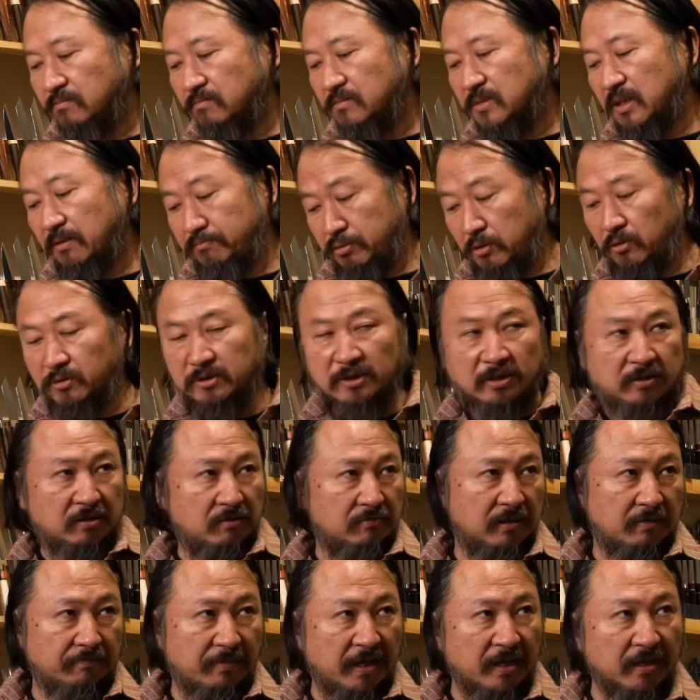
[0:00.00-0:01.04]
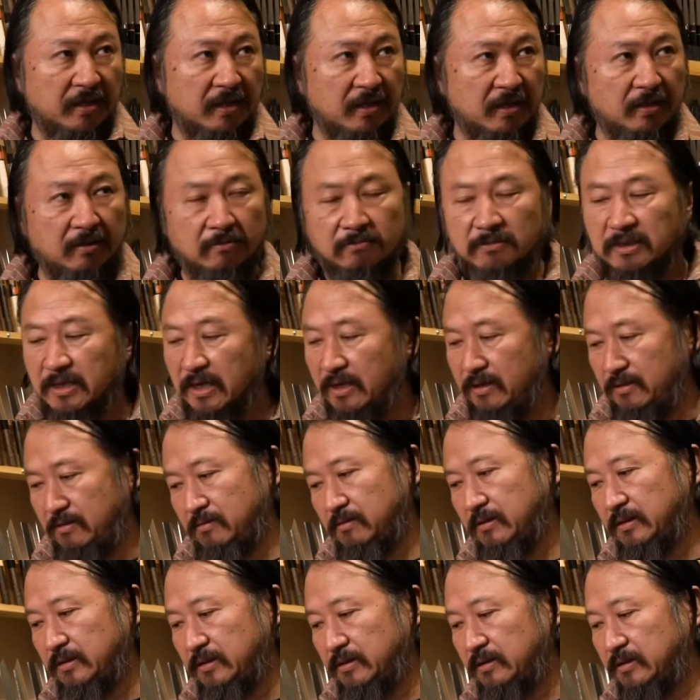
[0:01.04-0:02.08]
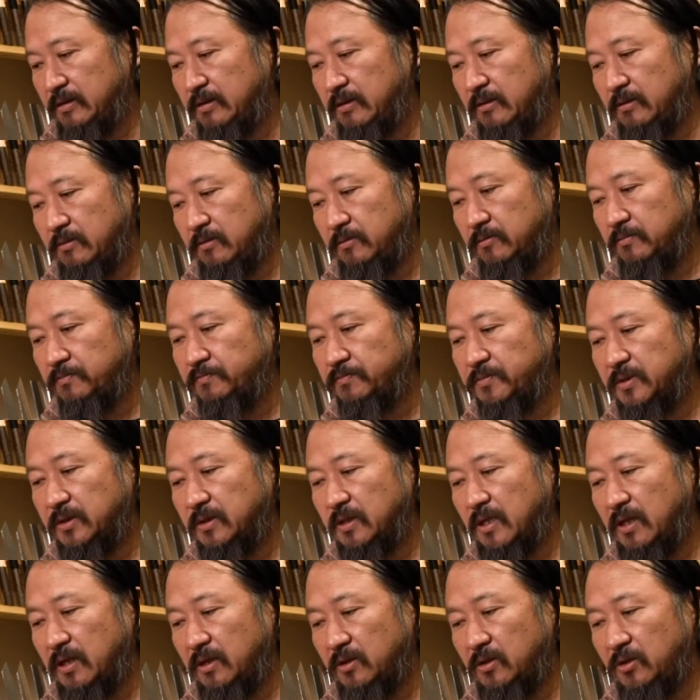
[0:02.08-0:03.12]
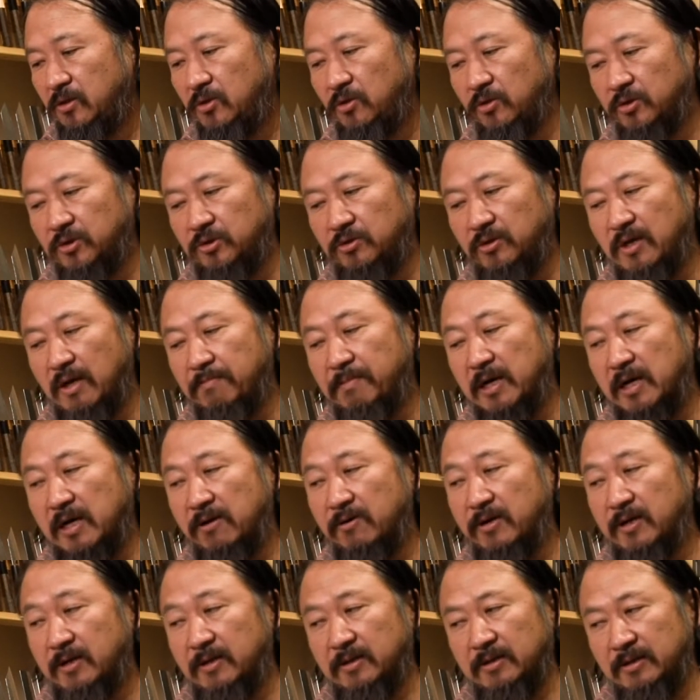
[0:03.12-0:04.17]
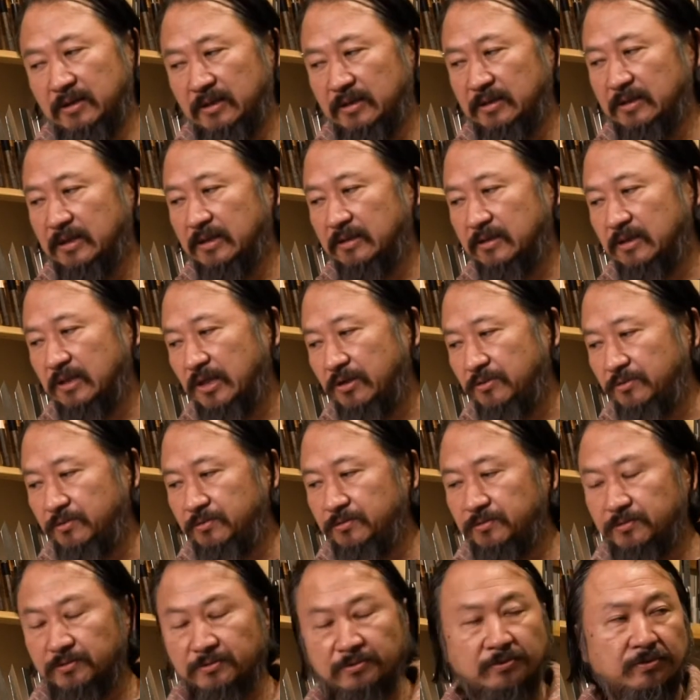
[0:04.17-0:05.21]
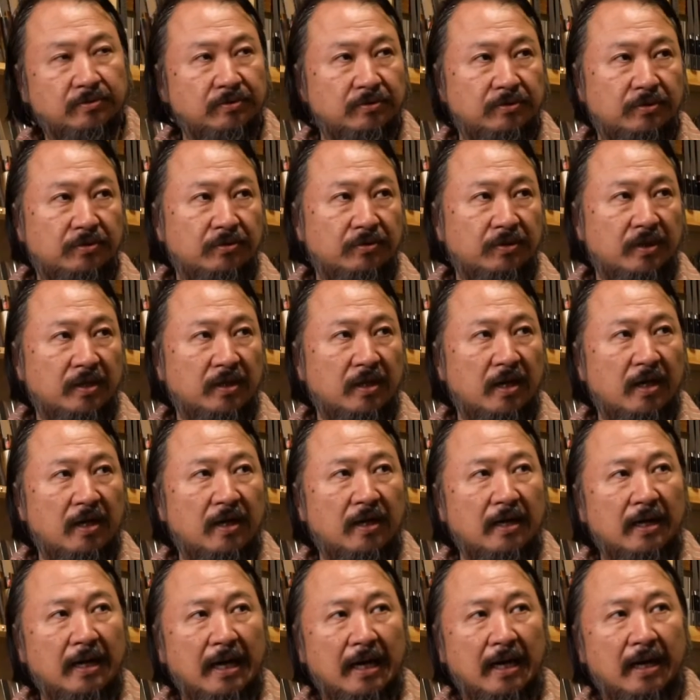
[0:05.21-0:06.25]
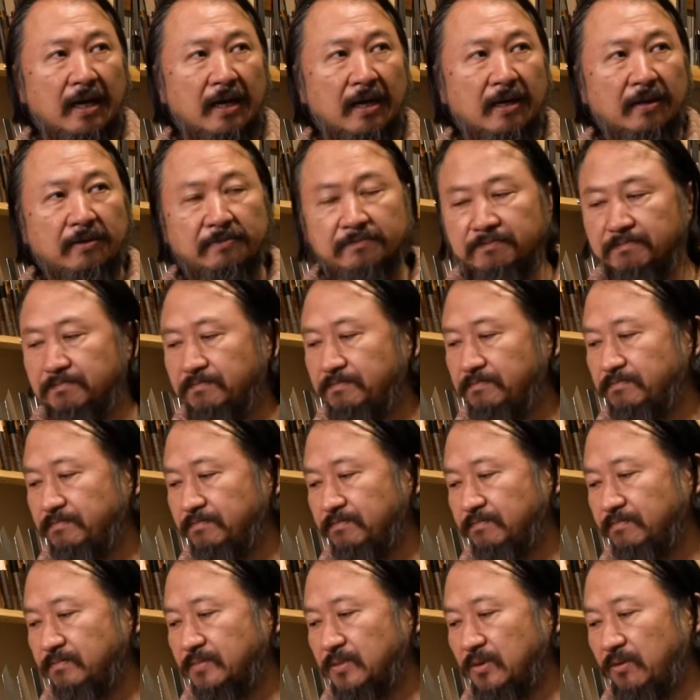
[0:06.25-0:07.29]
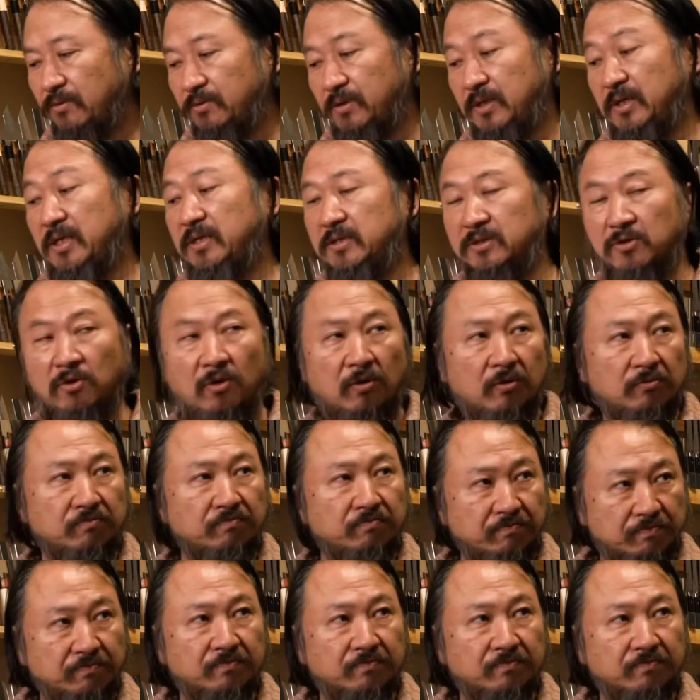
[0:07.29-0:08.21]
The process of the making, is Yoshito Yamakawa is still doing that on his own.